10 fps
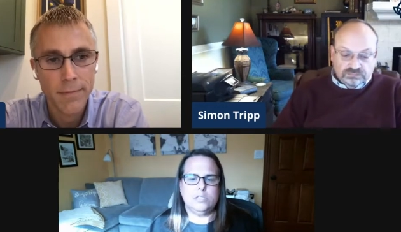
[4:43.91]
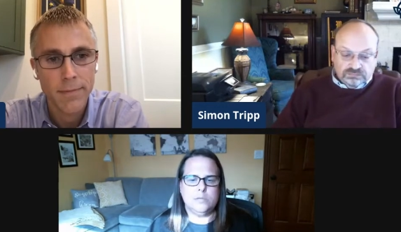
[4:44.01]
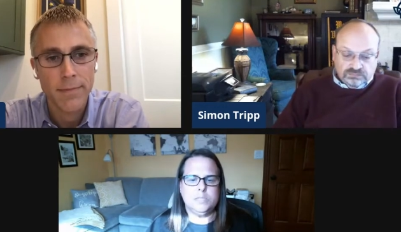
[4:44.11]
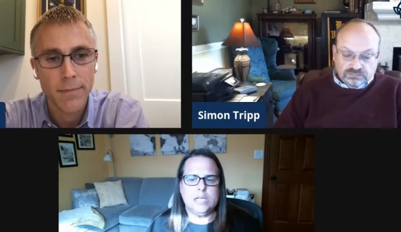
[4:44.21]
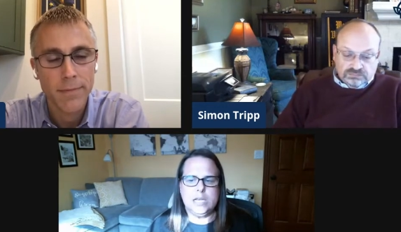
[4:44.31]

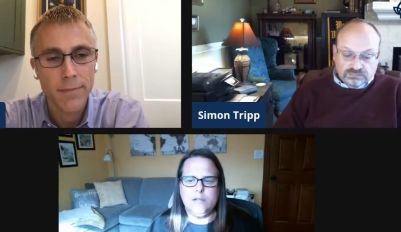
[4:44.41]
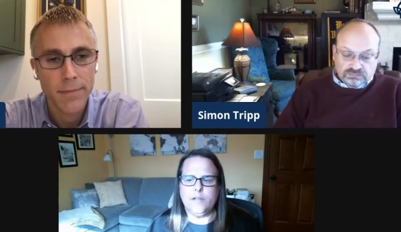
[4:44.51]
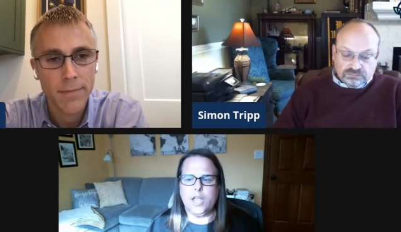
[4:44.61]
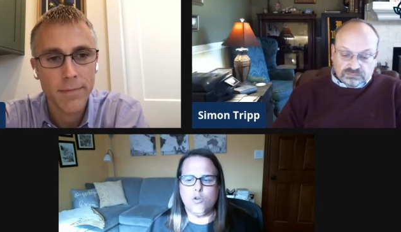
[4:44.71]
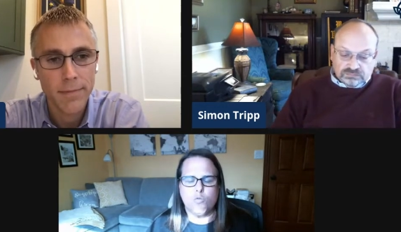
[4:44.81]
Speaker 1: some
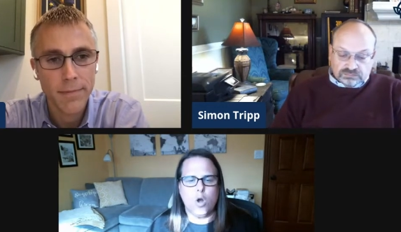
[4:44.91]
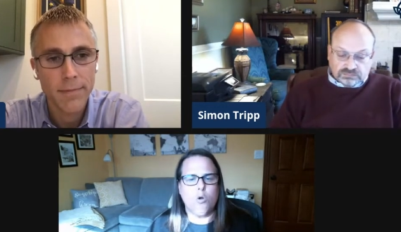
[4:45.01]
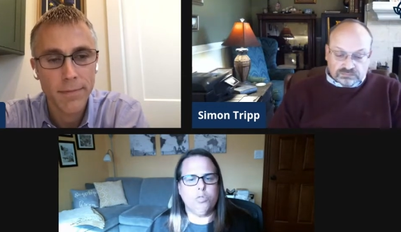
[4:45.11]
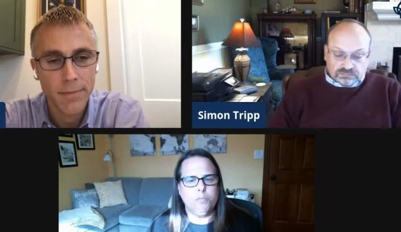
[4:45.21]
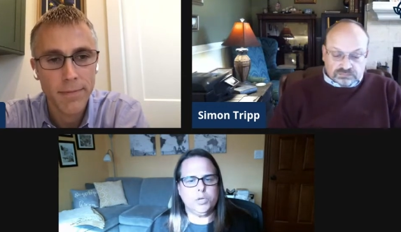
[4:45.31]
significant
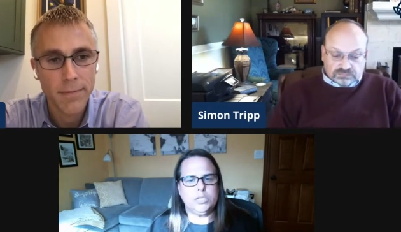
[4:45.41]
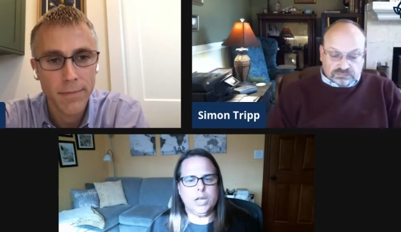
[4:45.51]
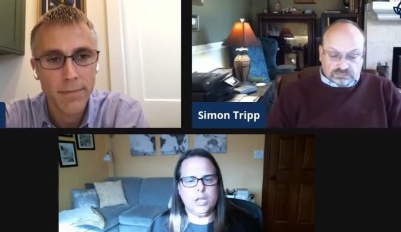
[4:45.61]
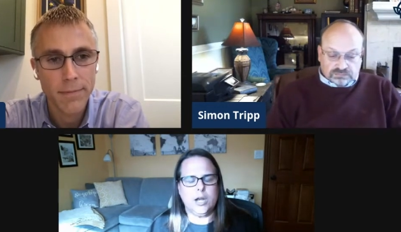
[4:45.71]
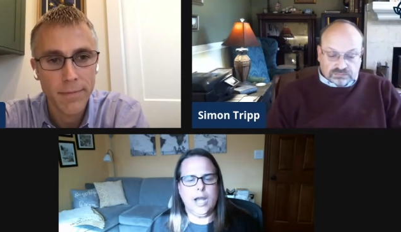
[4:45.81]
growth in
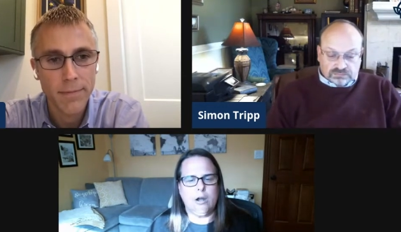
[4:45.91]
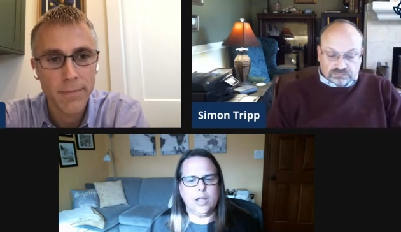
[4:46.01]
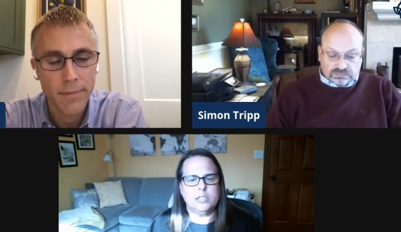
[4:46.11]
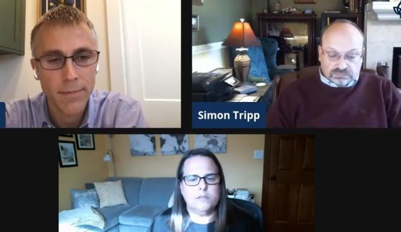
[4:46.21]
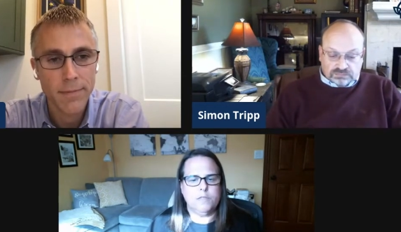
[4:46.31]
particular
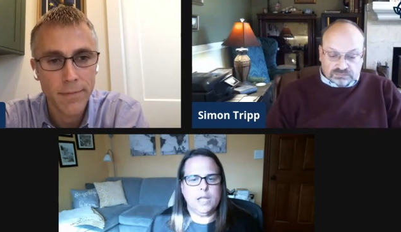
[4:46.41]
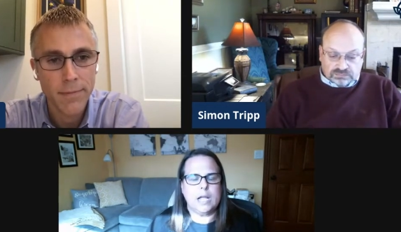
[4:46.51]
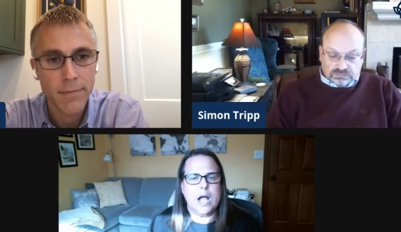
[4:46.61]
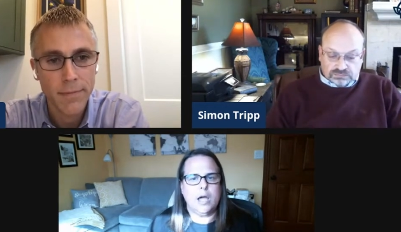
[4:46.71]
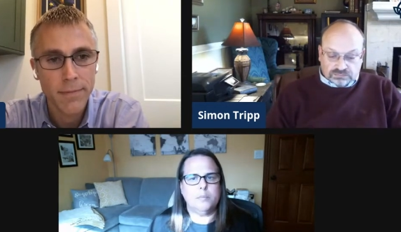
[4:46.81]
areas of the
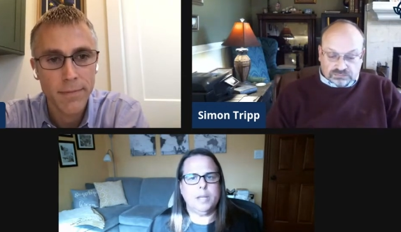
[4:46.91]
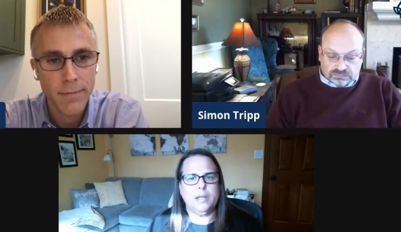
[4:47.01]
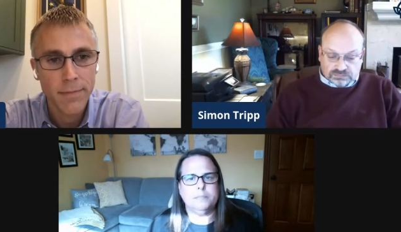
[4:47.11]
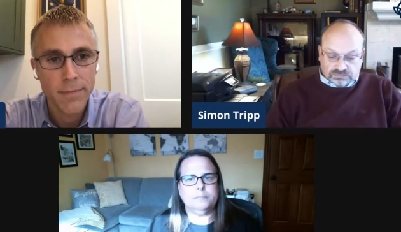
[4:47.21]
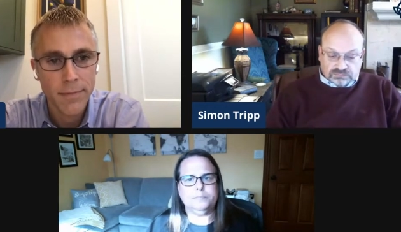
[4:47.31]
economy.
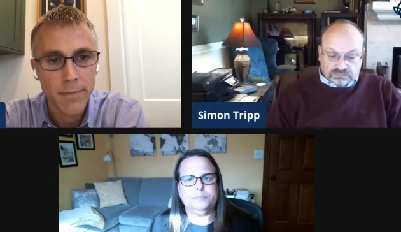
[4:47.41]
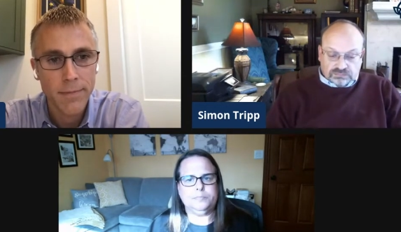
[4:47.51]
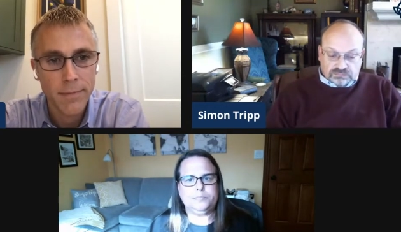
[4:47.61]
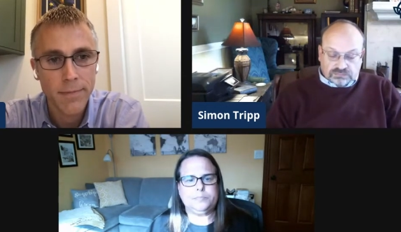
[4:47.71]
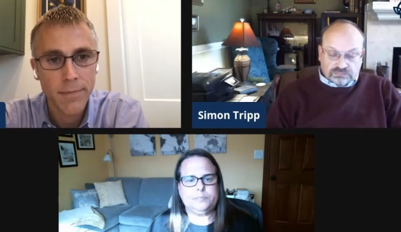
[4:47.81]

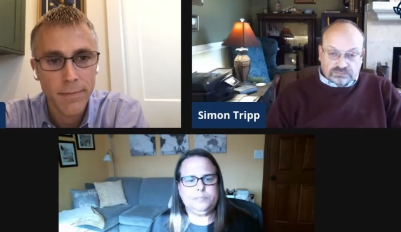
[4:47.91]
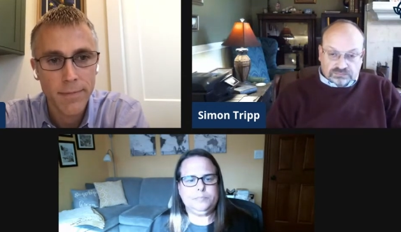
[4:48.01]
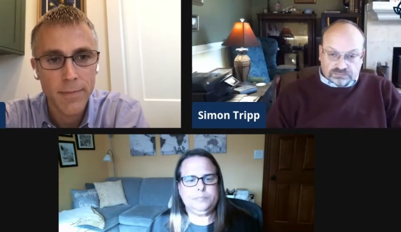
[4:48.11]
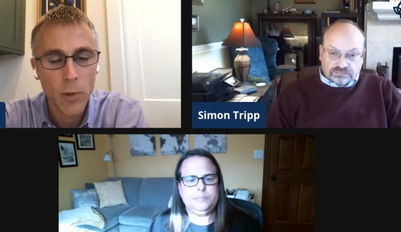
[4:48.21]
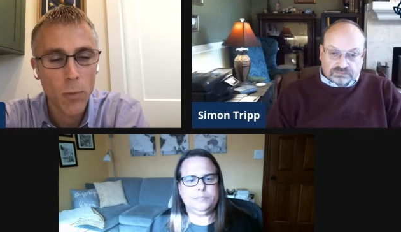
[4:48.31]

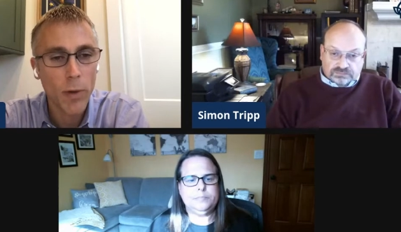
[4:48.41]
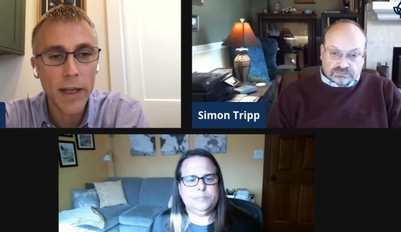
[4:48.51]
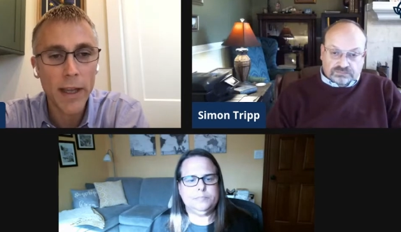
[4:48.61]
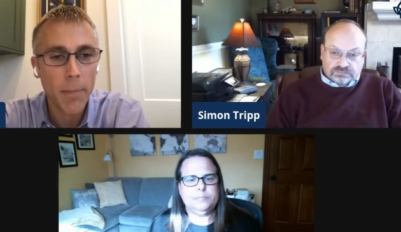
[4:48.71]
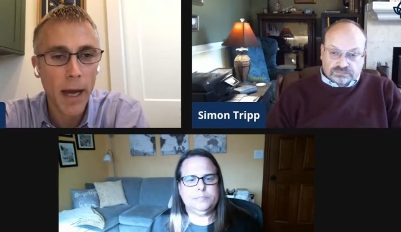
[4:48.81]

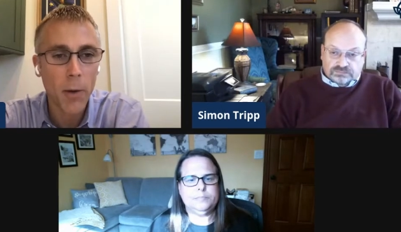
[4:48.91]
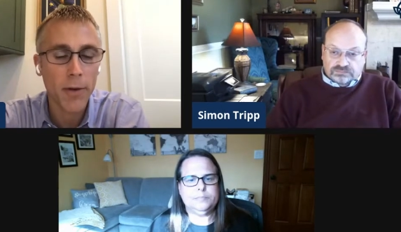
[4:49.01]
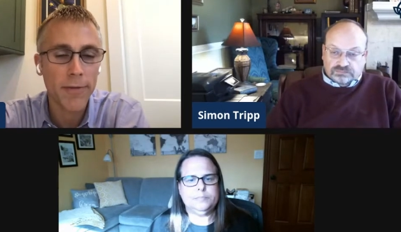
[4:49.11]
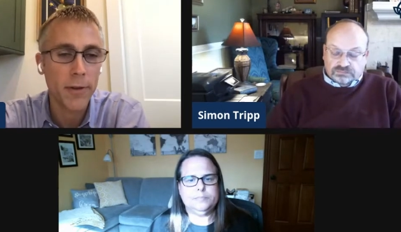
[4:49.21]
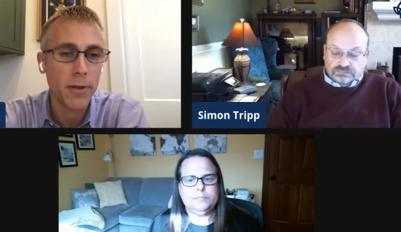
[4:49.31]
Speaker 2: Really
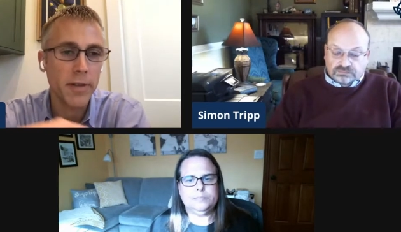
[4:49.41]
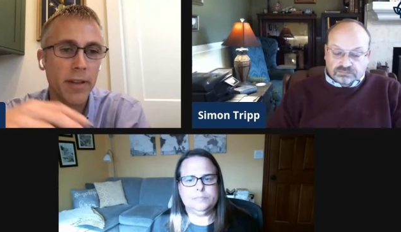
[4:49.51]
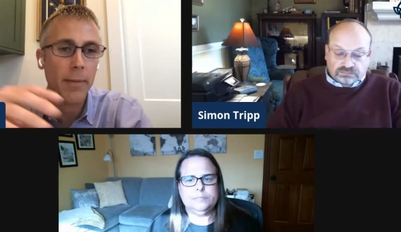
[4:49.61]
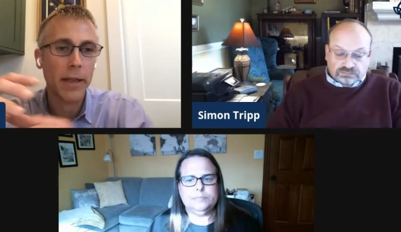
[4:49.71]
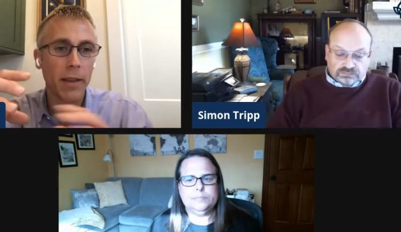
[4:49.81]
powerful.
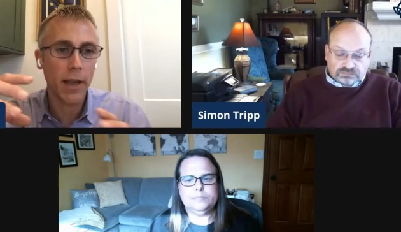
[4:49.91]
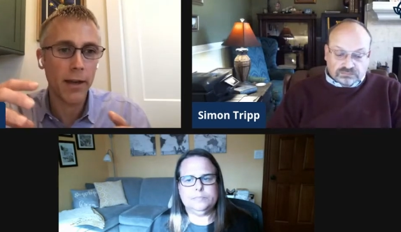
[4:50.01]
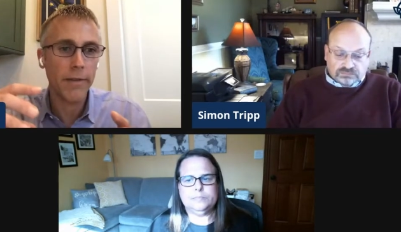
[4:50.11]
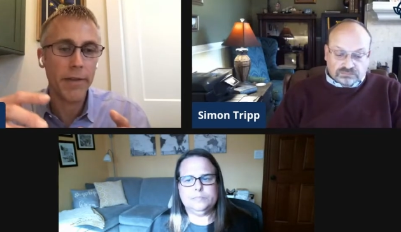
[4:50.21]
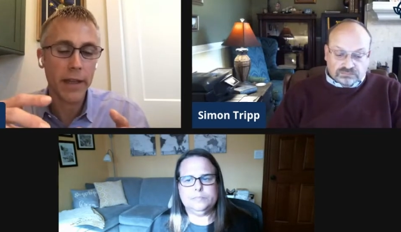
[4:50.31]
Deb, I
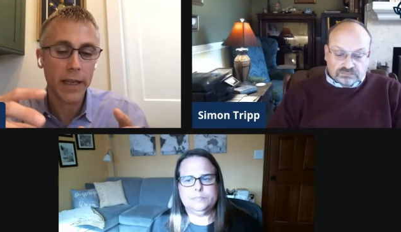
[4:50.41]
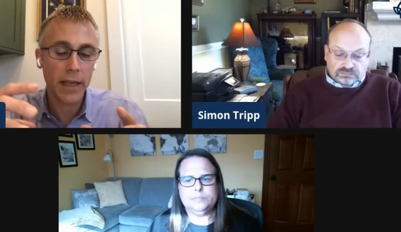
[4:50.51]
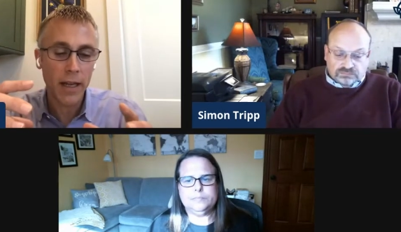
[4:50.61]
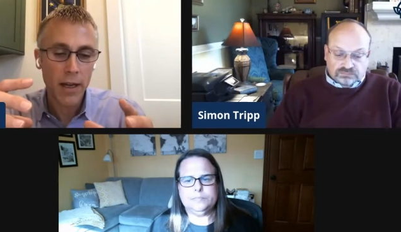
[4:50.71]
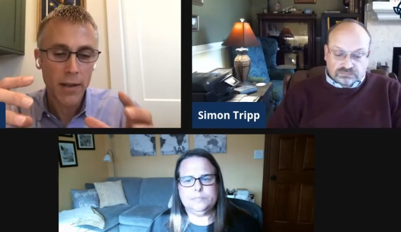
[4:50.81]
love
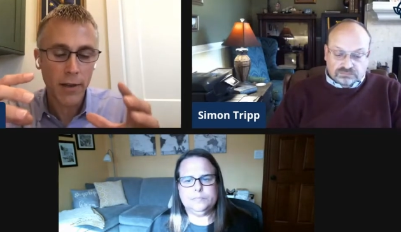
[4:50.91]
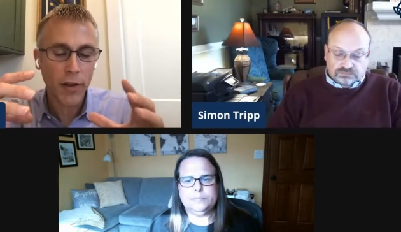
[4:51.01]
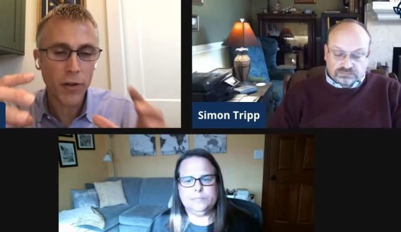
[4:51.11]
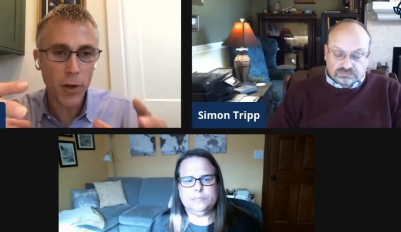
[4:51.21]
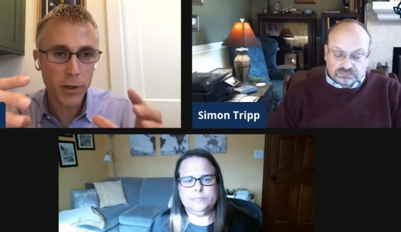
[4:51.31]
the the
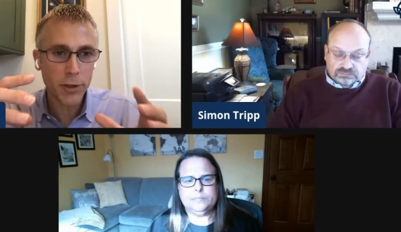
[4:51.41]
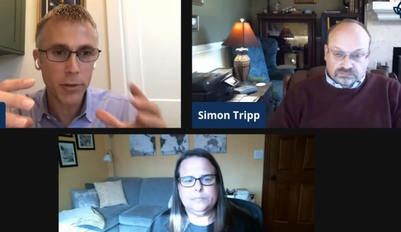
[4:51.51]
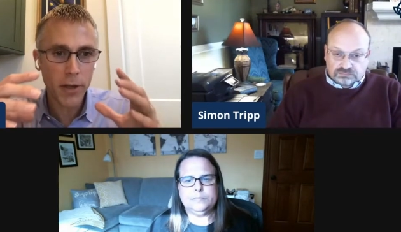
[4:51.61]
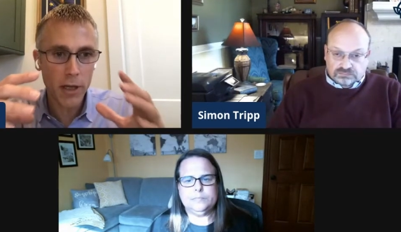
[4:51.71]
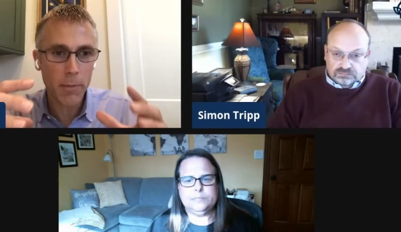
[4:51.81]

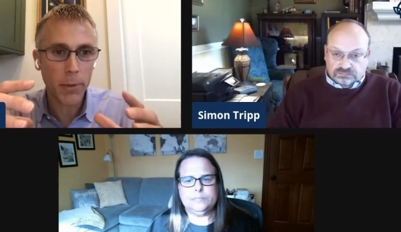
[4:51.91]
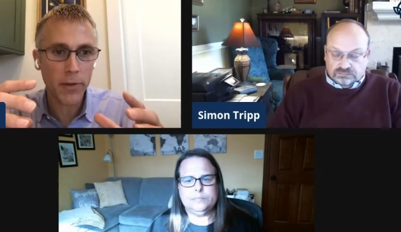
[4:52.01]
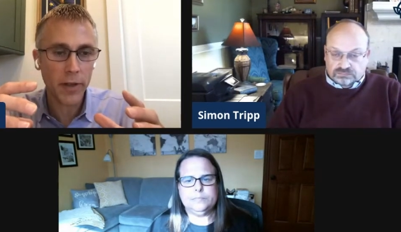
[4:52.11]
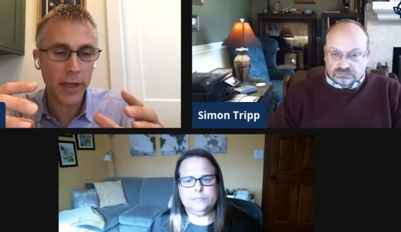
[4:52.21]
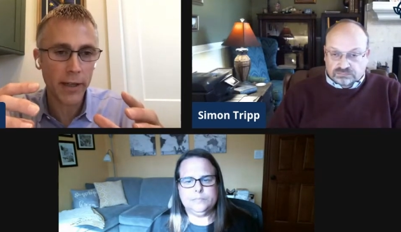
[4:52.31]
structure that you
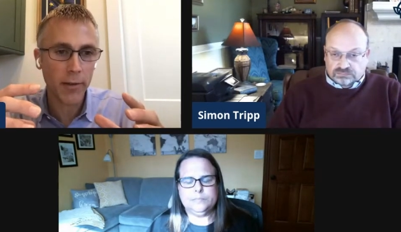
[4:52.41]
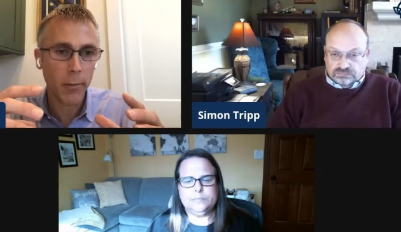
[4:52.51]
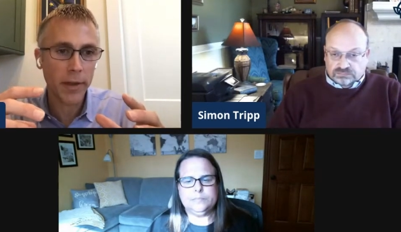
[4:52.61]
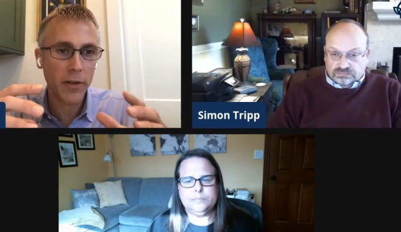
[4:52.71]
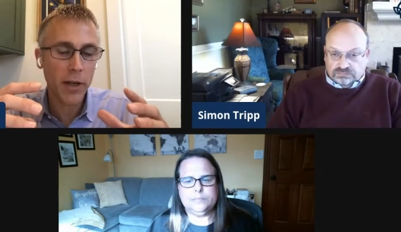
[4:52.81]
put together
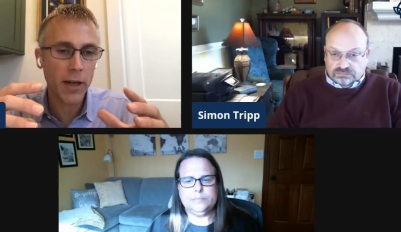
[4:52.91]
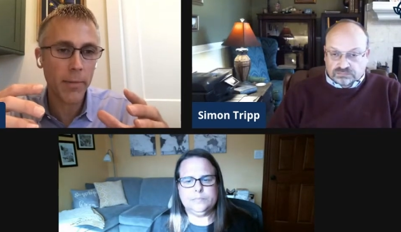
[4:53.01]
when we talk